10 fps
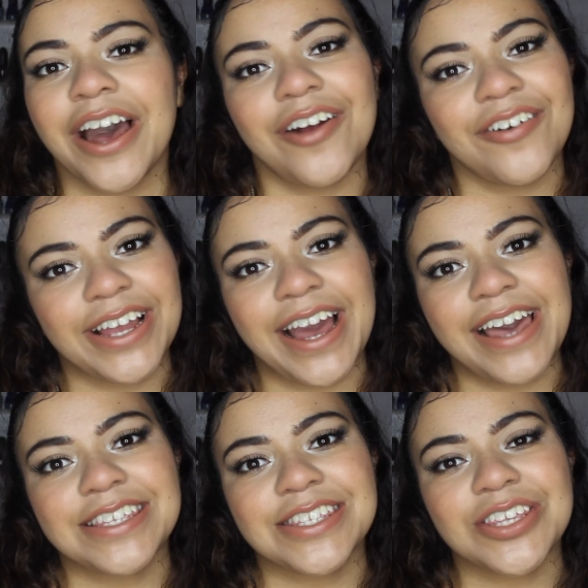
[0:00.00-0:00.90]
Alright
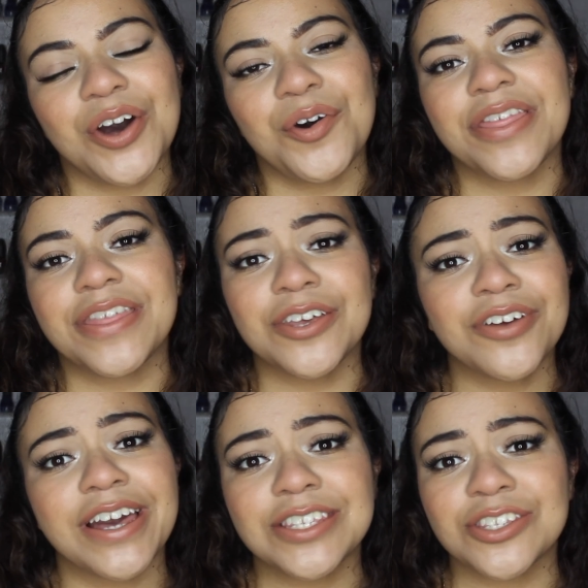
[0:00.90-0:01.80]
guys, so thank you
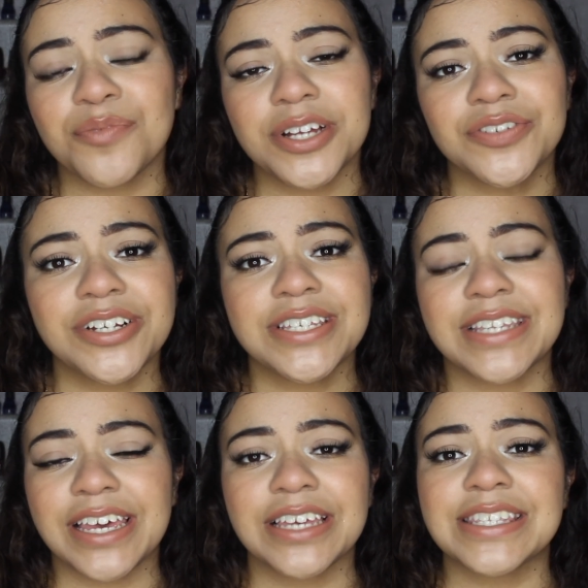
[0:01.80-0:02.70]
guys so much for
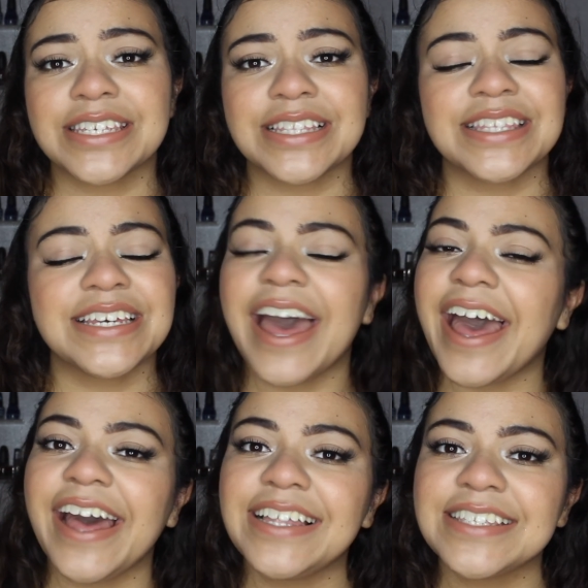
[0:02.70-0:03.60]
staying till the
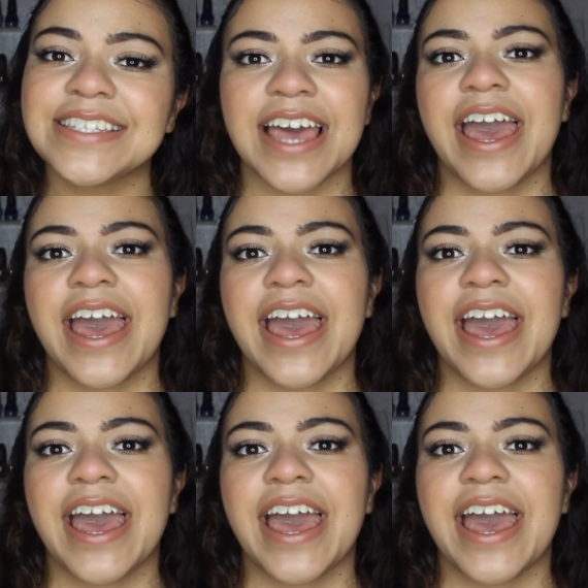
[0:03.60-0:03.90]
end.